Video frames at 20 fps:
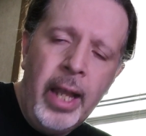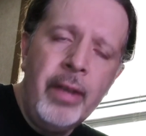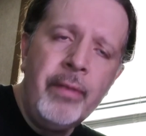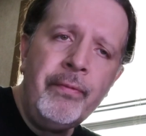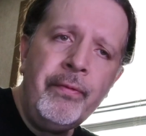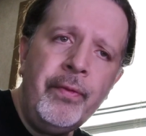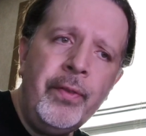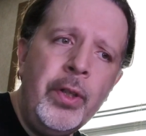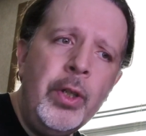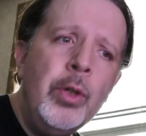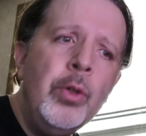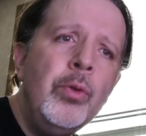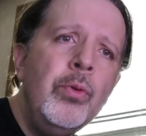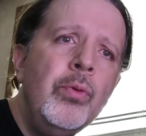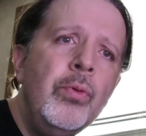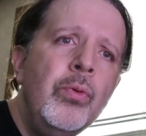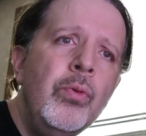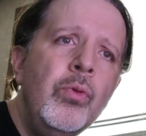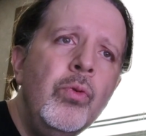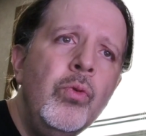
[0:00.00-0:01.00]
If
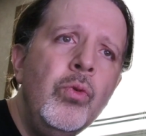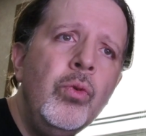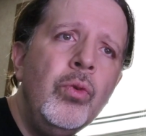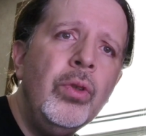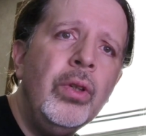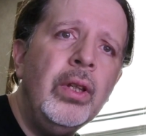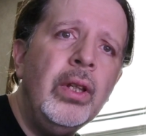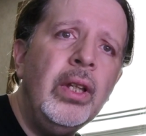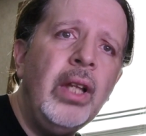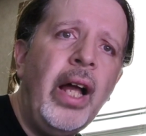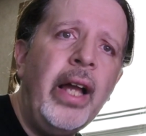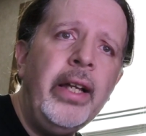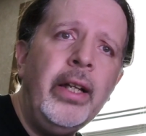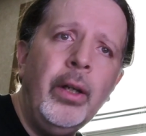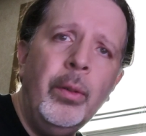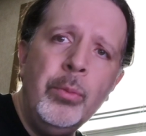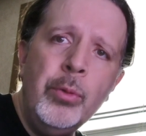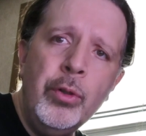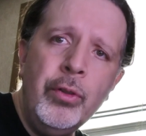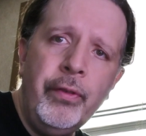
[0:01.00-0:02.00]
you
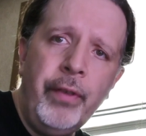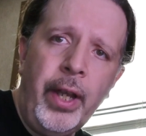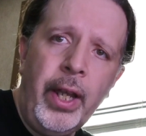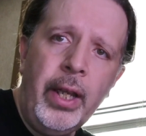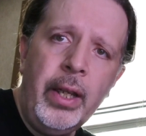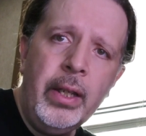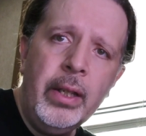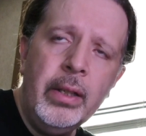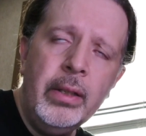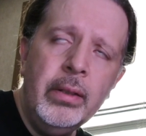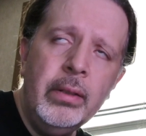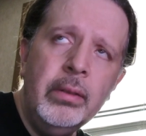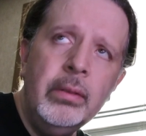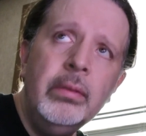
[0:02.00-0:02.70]
like a movie,